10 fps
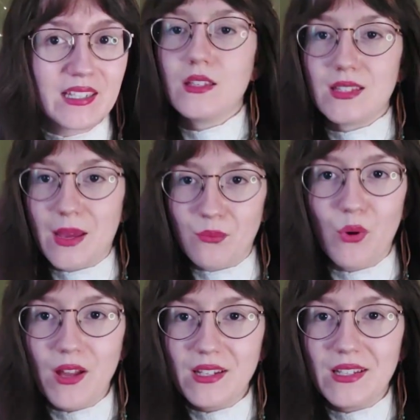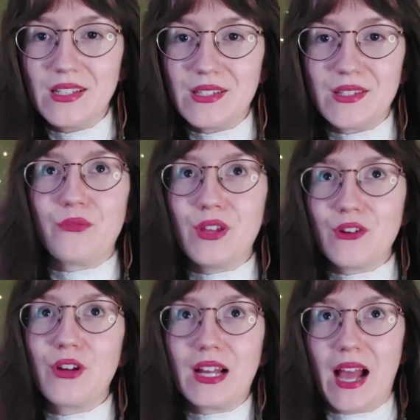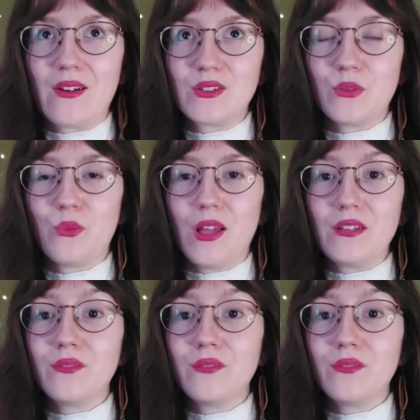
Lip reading: Step 1 is figuring out what